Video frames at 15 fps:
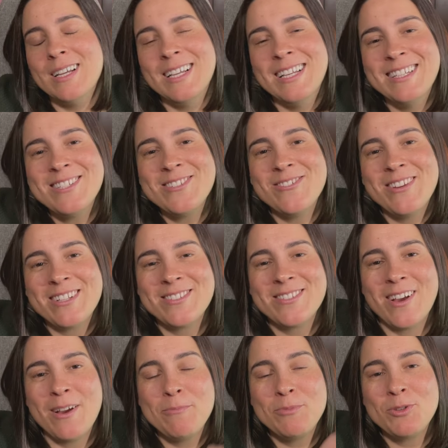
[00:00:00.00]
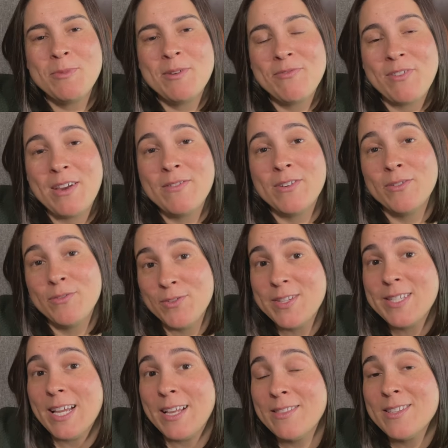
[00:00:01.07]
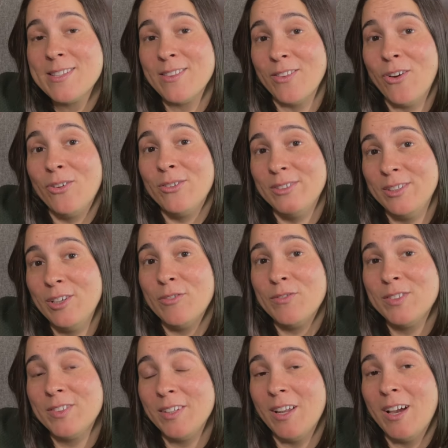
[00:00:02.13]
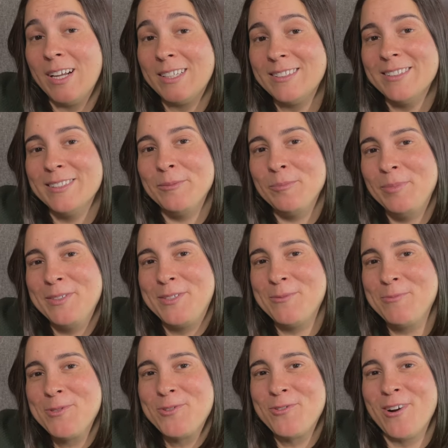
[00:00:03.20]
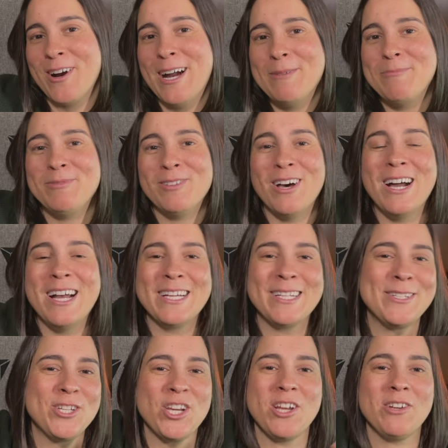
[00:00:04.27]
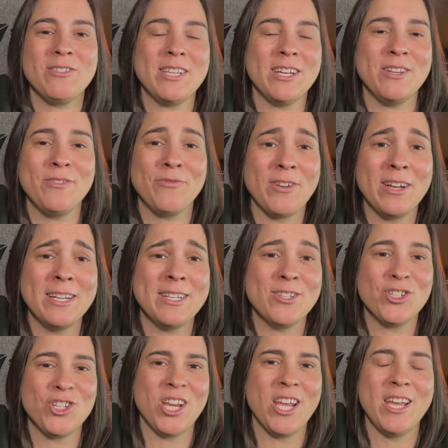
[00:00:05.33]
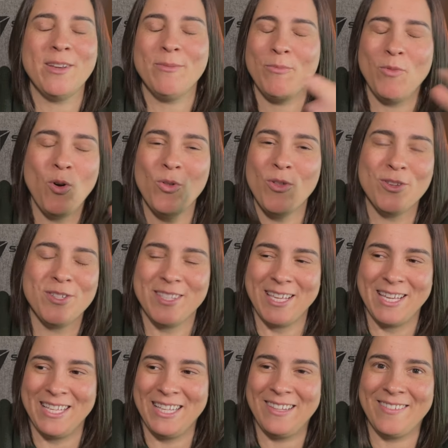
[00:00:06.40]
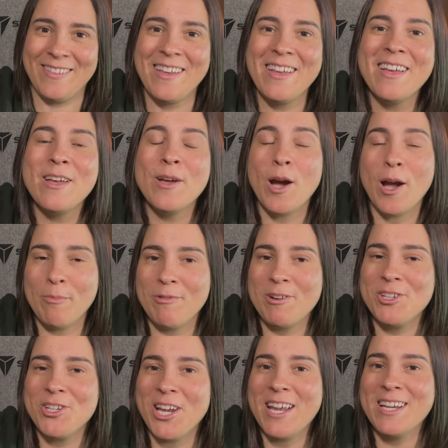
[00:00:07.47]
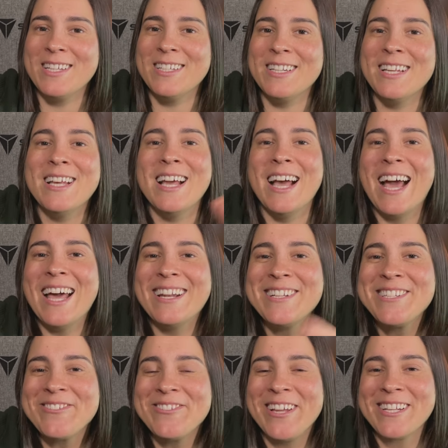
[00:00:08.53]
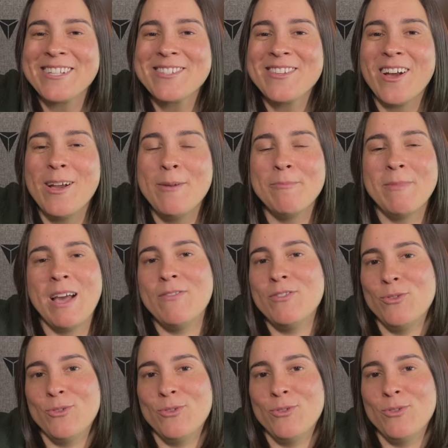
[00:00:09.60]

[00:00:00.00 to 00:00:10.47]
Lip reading: Until next time, do me a favor. If you stayed this long, you obviously liked it. Subscribe, like, share, tell your friends, share, all those things. I appreciate it. And until next time, have an